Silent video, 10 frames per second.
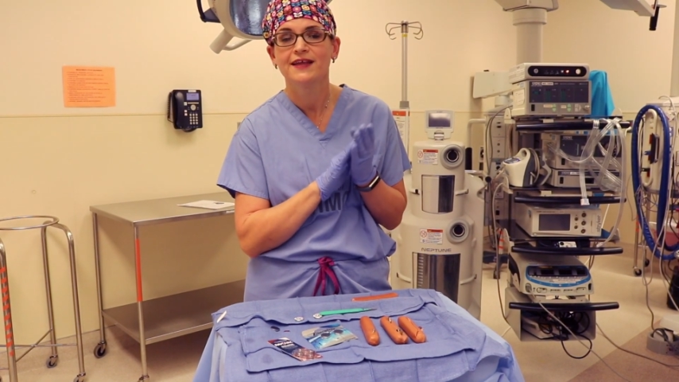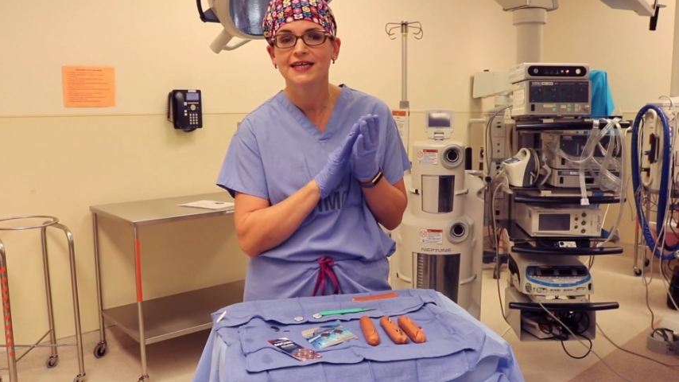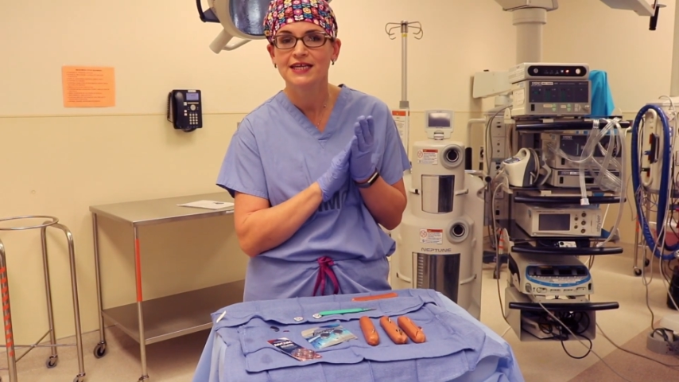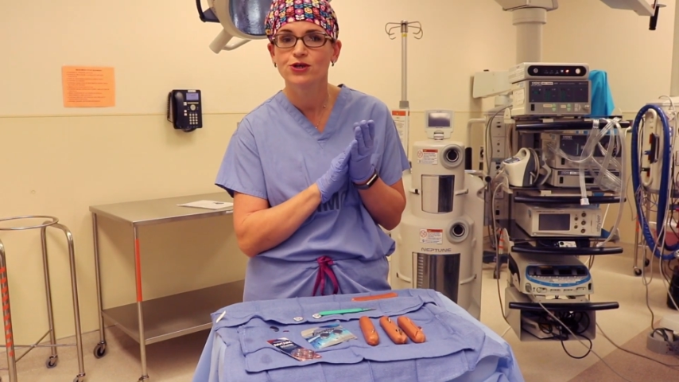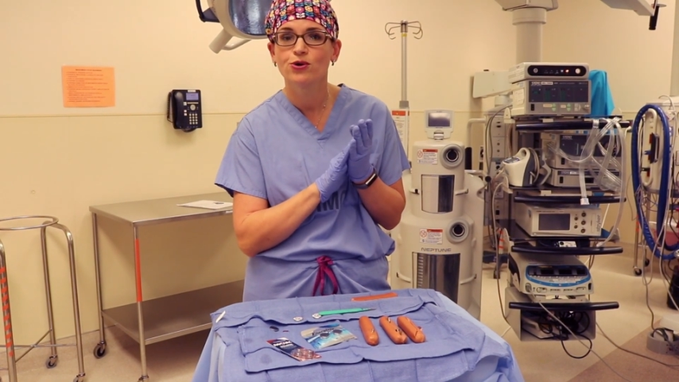they
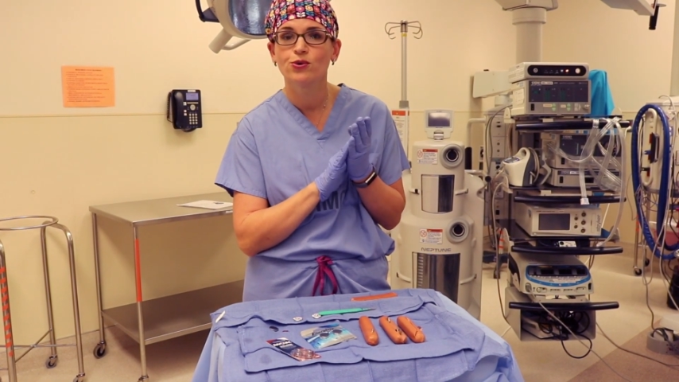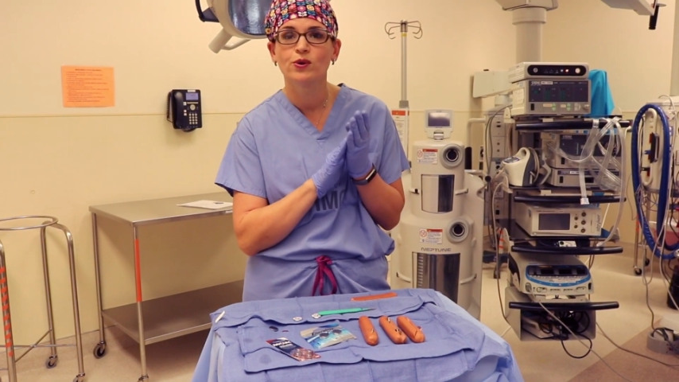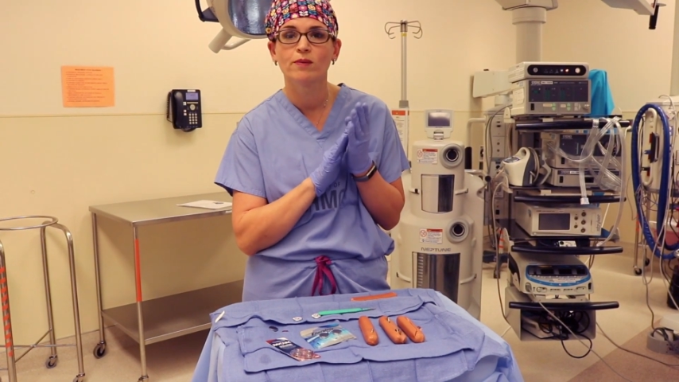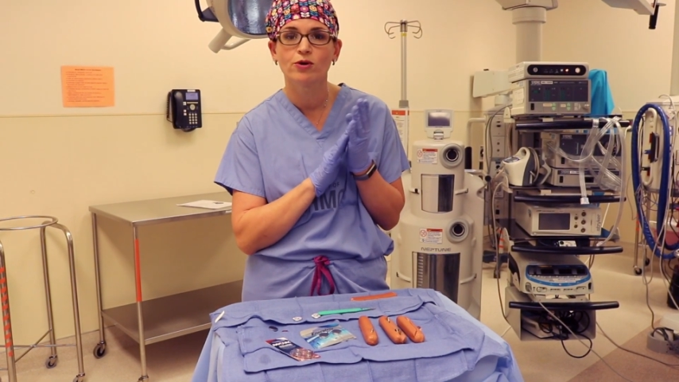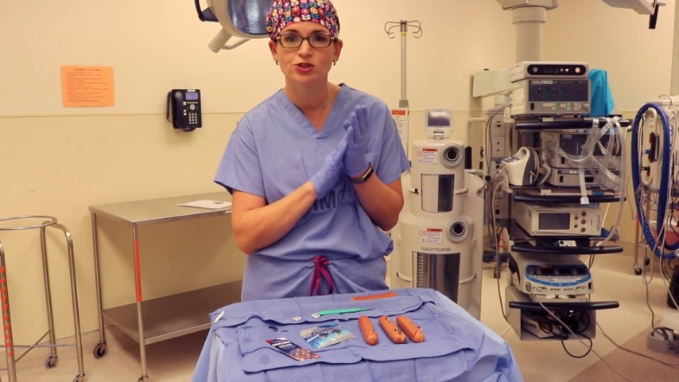need to go to
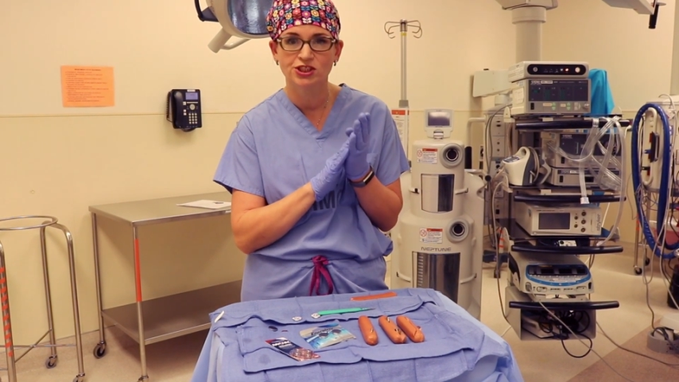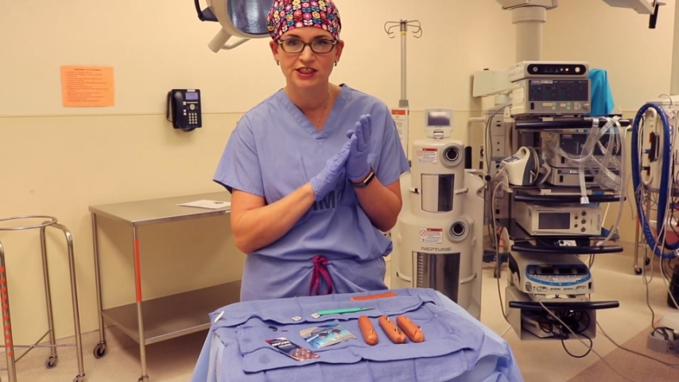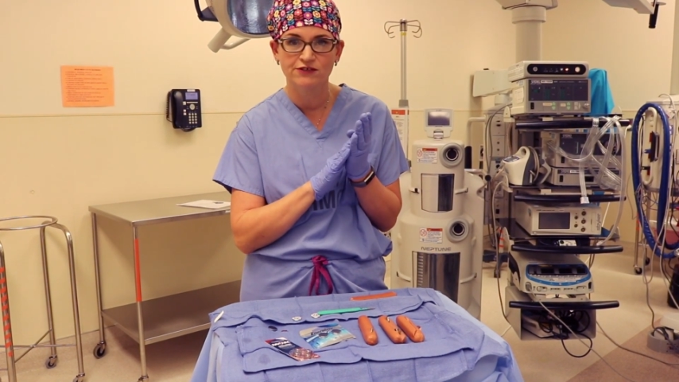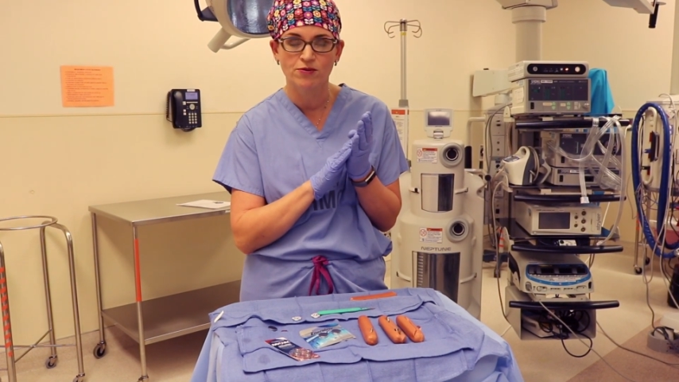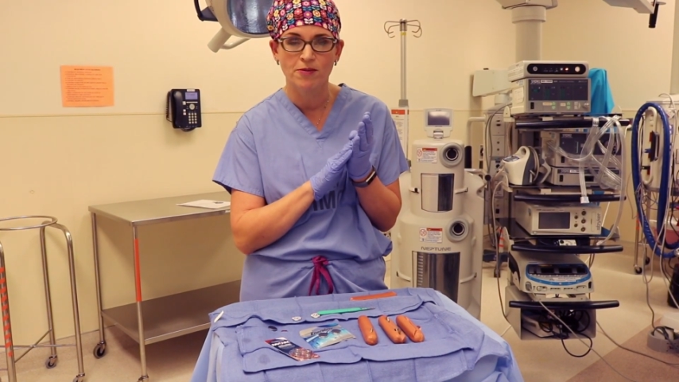an
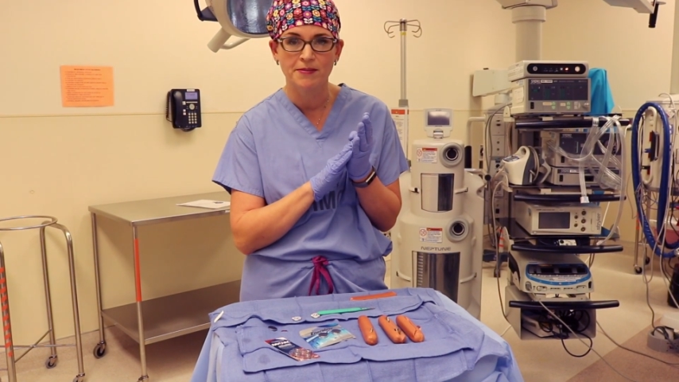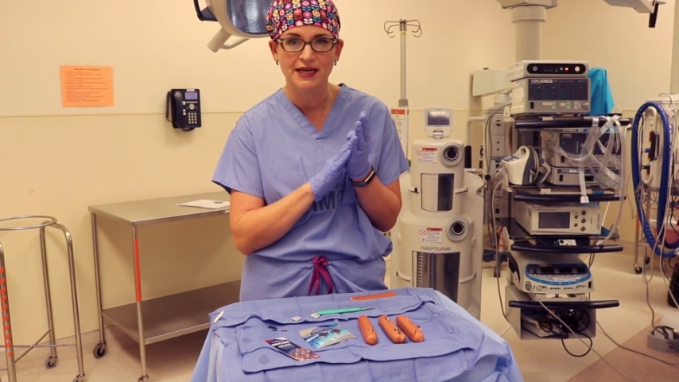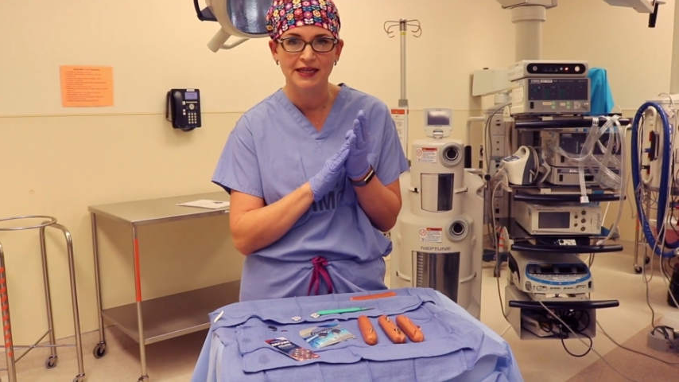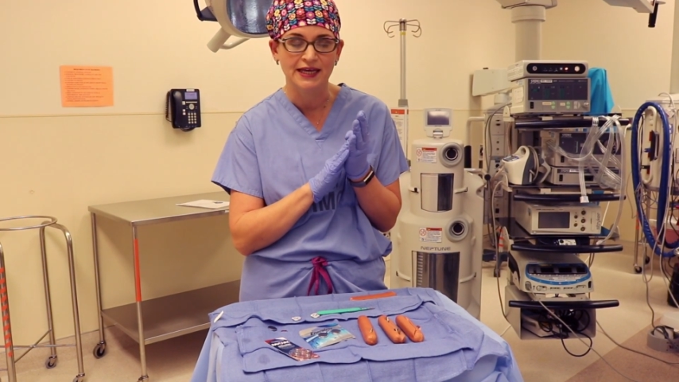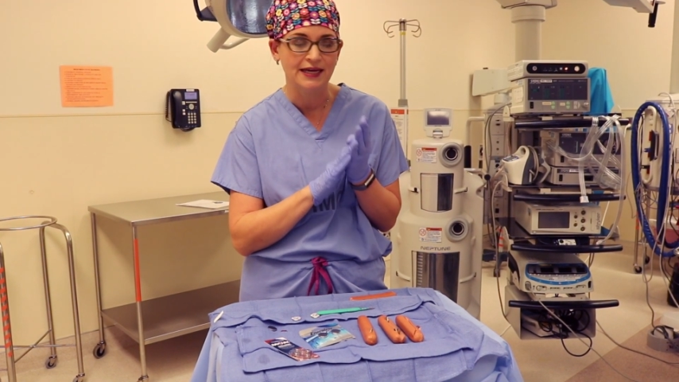emergency room
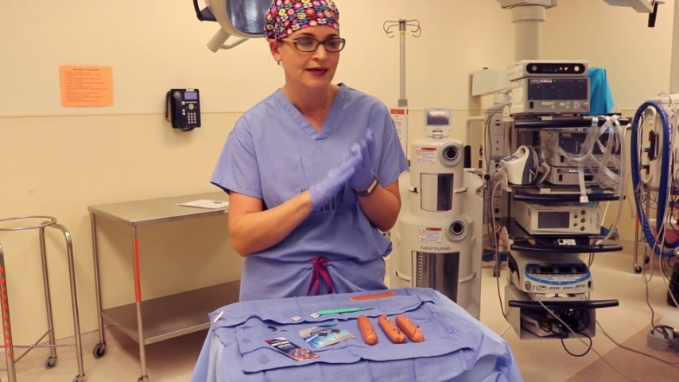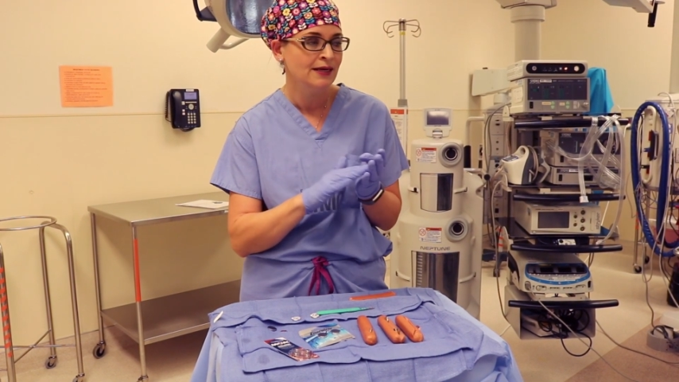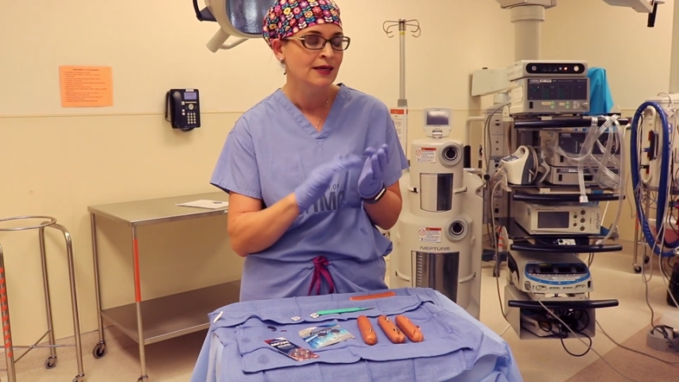immediately.